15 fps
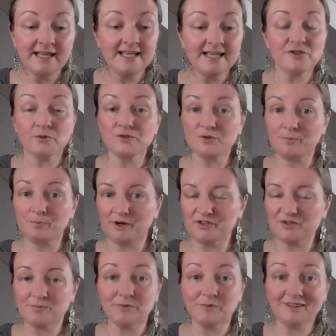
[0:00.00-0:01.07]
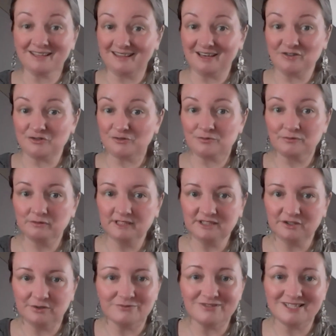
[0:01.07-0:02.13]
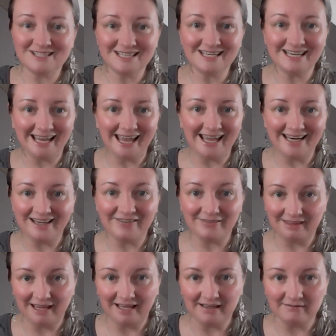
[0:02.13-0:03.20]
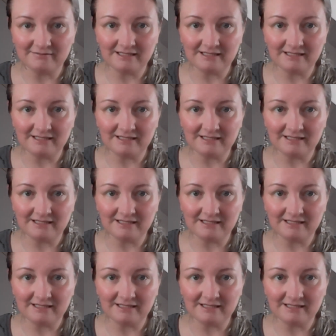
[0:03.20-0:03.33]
It's also possible that they truly don't see anything.